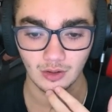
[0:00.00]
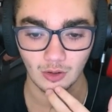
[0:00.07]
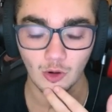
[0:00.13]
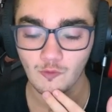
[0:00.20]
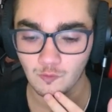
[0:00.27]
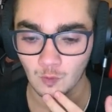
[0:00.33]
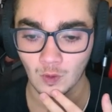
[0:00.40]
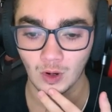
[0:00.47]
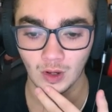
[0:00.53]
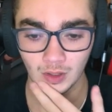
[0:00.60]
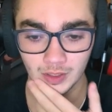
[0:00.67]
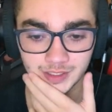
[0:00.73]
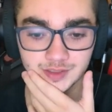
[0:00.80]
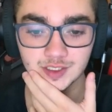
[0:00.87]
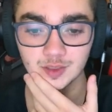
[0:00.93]
overall,
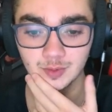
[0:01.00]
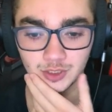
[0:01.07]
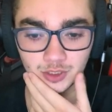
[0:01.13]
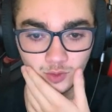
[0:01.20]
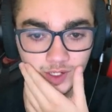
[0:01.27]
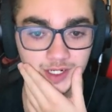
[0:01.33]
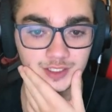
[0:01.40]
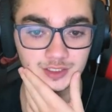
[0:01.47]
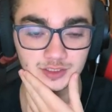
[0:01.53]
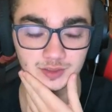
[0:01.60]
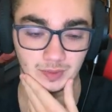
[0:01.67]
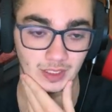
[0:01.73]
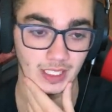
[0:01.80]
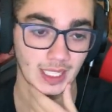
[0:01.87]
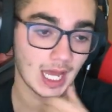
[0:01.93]
he's going to be a great agent to
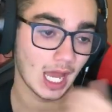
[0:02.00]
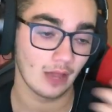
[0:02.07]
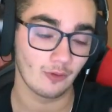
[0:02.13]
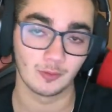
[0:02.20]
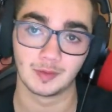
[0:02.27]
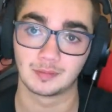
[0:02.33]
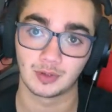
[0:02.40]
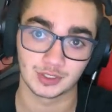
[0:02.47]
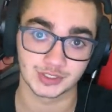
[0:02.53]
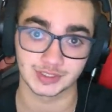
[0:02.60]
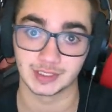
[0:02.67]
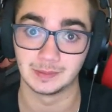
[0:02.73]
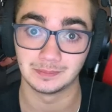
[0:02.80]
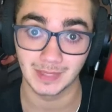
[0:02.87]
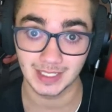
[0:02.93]
play. I will be
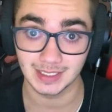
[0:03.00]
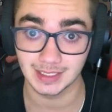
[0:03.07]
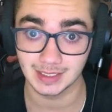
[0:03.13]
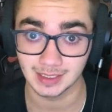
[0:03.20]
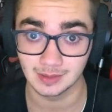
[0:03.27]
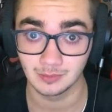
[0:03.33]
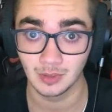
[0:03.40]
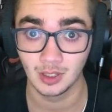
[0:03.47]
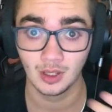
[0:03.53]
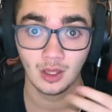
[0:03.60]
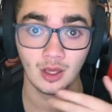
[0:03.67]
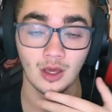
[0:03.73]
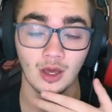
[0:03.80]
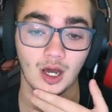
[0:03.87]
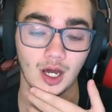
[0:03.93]
personally maining him
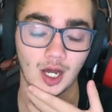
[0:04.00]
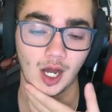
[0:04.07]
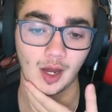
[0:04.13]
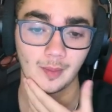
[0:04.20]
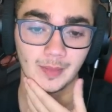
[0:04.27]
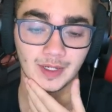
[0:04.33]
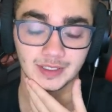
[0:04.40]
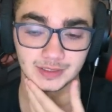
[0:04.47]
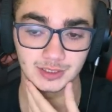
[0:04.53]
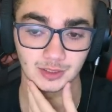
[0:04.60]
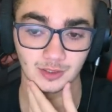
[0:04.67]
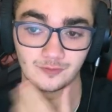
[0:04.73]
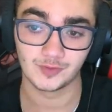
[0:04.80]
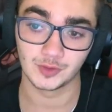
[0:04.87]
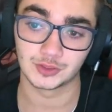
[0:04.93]
until a
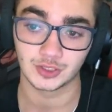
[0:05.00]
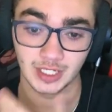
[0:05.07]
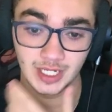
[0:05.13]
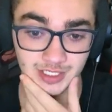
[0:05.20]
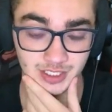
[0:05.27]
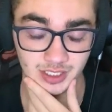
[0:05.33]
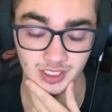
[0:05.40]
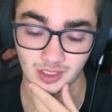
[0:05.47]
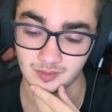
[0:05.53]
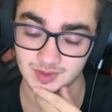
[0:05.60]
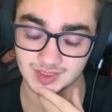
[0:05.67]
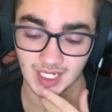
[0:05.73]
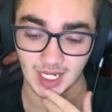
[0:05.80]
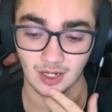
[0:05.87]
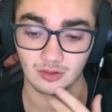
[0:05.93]
future agent comes
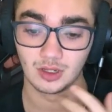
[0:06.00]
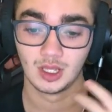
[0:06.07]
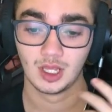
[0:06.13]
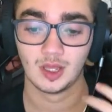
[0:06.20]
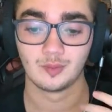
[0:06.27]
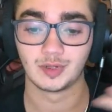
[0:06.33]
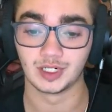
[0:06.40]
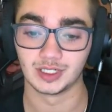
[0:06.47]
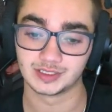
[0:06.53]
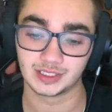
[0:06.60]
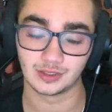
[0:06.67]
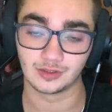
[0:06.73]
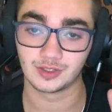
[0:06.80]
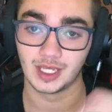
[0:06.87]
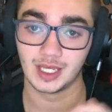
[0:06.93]
out. But
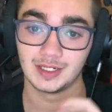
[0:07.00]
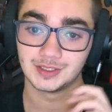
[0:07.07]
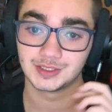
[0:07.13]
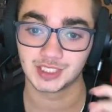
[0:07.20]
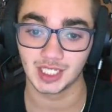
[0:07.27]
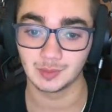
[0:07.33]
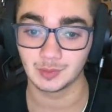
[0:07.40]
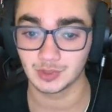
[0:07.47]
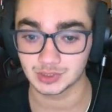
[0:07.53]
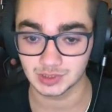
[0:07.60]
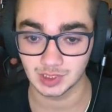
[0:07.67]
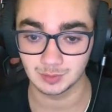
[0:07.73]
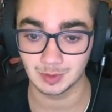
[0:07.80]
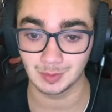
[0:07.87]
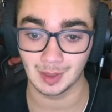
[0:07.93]
until then, Chamber is going to
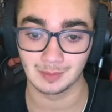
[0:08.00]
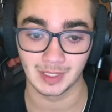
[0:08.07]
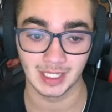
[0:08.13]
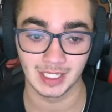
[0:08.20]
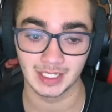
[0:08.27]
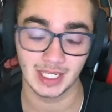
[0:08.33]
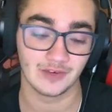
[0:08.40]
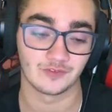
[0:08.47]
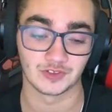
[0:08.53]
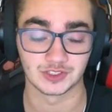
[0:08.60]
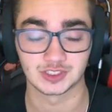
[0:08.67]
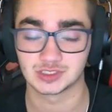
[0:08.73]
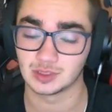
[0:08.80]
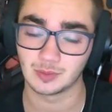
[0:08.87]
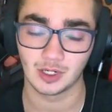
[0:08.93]
be my main, and for
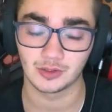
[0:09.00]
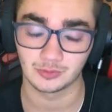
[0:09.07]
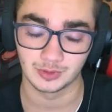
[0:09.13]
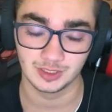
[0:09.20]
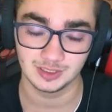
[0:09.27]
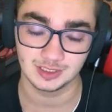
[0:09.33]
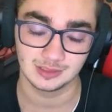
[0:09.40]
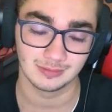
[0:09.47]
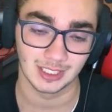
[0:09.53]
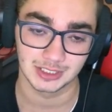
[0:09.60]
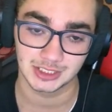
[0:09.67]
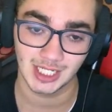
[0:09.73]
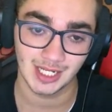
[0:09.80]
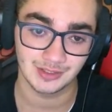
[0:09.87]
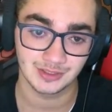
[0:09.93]
some odd reason, my
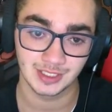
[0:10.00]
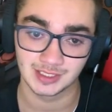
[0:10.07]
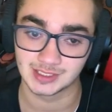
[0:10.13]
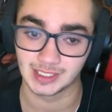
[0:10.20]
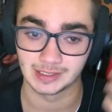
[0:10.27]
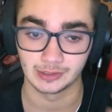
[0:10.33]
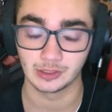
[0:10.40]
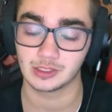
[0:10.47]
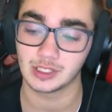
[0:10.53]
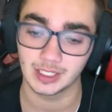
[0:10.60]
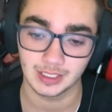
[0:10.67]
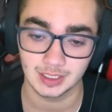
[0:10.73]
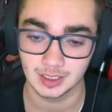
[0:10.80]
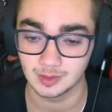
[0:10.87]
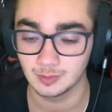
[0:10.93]
chat thinks I look like
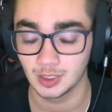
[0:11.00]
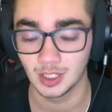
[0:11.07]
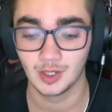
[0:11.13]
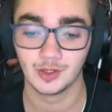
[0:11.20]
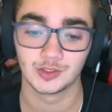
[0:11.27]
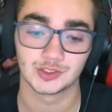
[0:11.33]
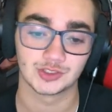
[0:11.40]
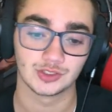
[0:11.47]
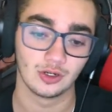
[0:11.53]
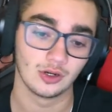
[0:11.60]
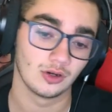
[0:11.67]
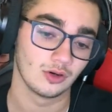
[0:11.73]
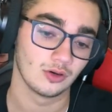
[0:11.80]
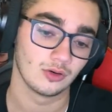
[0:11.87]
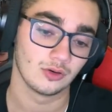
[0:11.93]
him.
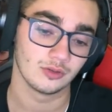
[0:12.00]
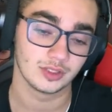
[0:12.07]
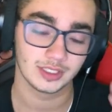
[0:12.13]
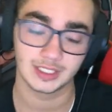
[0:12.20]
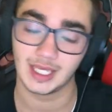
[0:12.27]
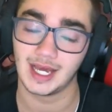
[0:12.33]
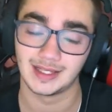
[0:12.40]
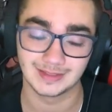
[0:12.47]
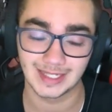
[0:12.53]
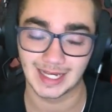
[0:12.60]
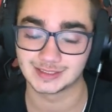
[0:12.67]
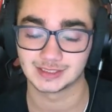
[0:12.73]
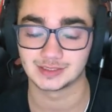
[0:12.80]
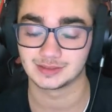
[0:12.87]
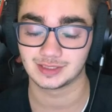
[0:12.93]
So, yeah,
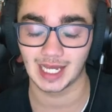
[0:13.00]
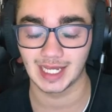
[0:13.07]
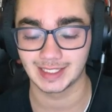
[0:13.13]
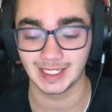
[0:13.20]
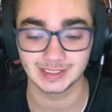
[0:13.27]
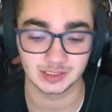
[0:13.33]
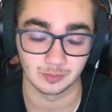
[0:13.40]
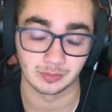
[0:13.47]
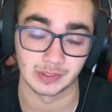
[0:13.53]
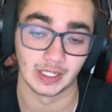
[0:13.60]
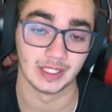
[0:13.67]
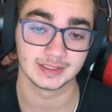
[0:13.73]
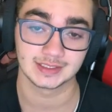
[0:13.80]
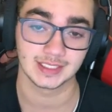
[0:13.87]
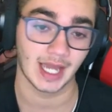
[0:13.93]
that's, I guess, a
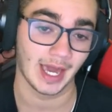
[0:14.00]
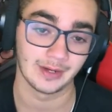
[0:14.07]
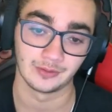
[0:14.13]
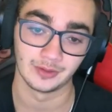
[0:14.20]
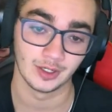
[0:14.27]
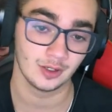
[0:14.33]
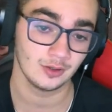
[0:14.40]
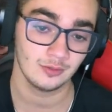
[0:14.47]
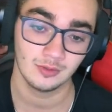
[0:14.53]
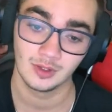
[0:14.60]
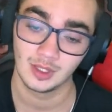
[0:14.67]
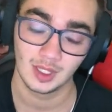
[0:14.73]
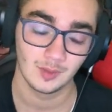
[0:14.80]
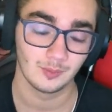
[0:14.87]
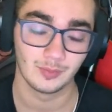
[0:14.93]
plus. I don't know.
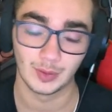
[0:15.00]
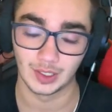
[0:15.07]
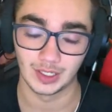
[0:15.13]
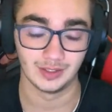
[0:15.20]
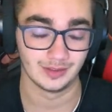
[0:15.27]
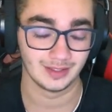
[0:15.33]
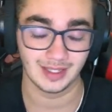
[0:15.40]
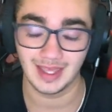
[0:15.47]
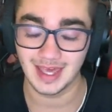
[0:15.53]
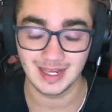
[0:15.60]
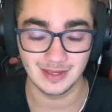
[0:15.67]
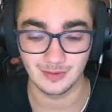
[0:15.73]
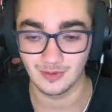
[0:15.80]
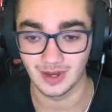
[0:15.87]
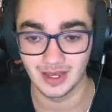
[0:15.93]
But
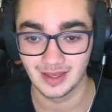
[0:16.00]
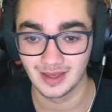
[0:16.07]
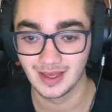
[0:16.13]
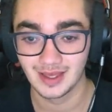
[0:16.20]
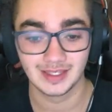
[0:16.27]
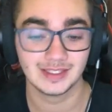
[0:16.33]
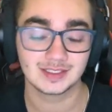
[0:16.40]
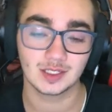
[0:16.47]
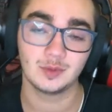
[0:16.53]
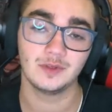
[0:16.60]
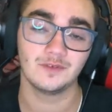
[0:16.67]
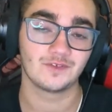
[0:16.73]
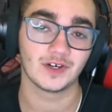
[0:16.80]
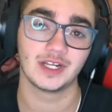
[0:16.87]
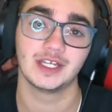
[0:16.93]
anyway, he's going to be a
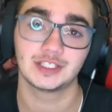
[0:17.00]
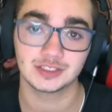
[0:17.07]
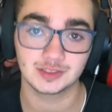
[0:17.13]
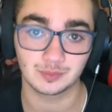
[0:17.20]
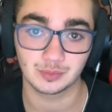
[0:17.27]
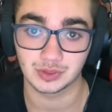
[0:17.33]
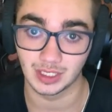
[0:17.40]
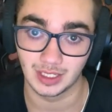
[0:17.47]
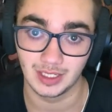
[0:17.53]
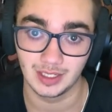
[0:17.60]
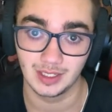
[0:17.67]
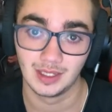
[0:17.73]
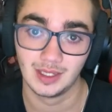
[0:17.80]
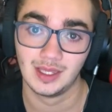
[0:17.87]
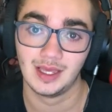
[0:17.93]
fun agent to play,
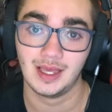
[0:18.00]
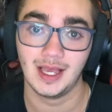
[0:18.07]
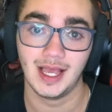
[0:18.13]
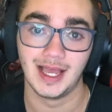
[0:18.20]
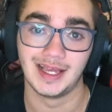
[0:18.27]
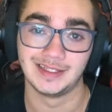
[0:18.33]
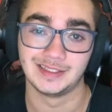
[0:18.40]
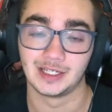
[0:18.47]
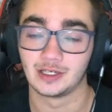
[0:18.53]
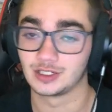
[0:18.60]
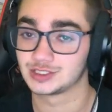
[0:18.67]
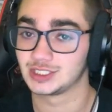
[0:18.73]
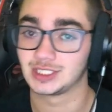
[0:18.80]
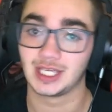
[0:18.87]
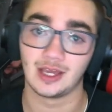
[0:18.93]
and I
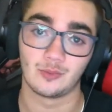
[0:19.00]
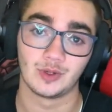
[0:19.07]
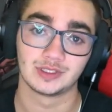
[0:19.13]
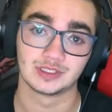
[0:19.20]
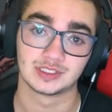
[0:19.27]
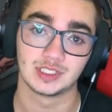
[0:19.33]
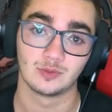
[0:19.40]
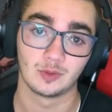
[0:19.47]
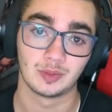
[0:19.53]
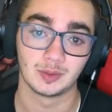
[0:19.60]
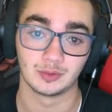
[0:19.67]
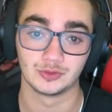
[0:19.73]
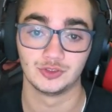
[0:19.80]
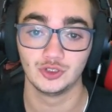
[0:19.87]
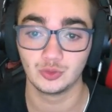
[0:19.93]
honestly can't wait to see what people
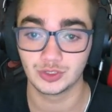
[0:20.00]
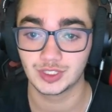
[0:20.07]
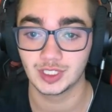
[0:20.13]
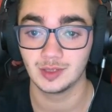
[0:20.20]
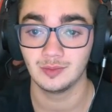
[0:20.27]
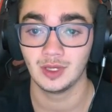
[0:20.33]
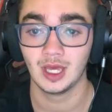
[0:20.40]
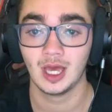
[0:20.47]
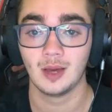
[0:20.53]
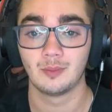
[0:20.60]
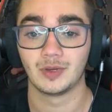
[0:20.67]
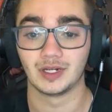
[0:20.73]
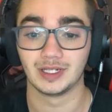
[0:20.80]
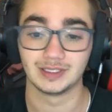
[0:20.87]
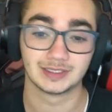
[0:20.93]
do with him.
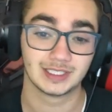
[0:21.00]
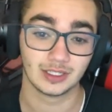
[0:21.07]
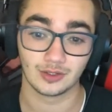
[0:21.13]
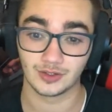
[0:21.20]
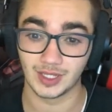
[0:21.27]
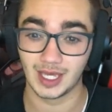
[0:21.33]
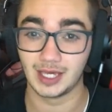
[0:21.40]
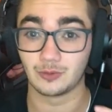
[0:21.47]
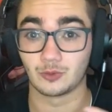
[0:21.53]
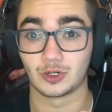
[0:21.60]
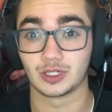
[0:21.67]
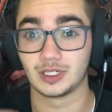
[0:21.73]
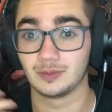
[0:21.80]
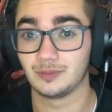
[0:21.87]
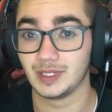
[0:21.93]
But until then, we're
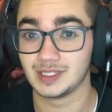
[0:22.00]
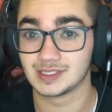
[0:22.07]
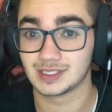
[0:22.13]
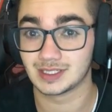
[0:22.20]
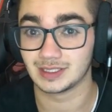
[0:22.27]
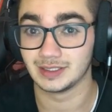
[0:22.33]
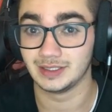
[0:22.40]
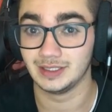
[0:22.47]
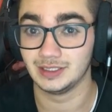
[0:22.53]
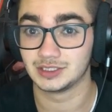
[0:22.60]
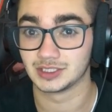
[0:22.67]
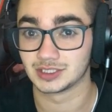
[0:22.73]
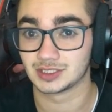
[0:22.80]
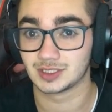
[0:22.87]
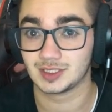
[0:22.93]
going to basically
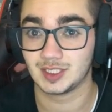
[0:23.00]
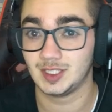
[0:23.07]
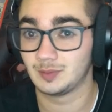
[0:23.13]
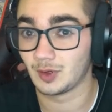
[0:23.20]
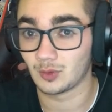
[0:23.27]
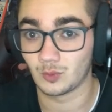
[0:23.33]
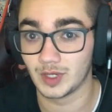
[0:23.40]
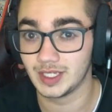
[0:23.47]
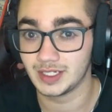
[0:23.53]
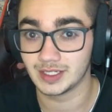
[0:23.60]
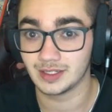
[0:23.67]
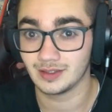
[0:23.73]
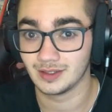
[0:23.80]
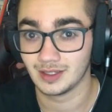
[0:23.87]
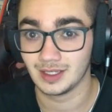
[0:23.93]
just keep on
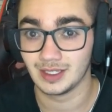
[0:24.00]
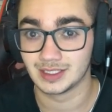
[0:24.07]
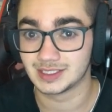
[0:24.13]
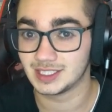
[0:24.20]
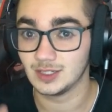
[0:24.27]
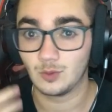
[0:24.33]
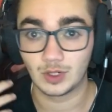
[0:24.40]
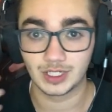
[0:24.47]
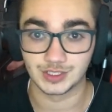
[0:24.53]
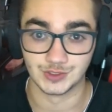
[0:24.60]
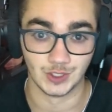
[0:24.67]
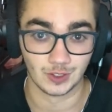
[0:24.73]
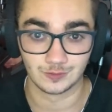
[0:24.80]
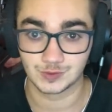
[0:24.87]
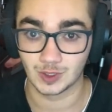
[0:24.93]
waiting, see what his
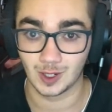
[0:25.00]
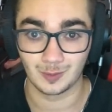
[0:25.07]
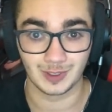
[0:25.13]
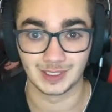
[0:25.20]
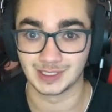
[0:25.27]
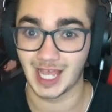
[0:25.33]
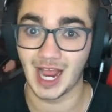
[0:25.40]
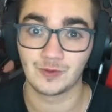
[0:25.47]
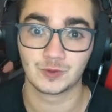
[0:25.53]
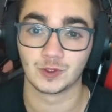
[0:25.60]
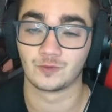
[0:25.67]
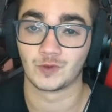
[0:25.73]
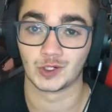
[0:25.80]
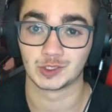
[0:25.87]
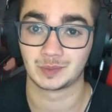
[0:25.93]
nerfs are, because after the
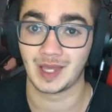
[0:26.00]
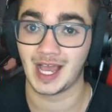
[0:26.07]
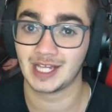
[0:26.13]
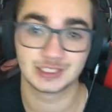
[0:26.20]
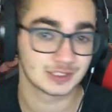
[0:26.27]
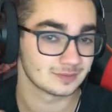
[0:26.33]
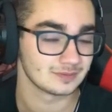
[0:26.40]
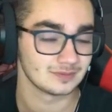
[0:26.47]
first patch,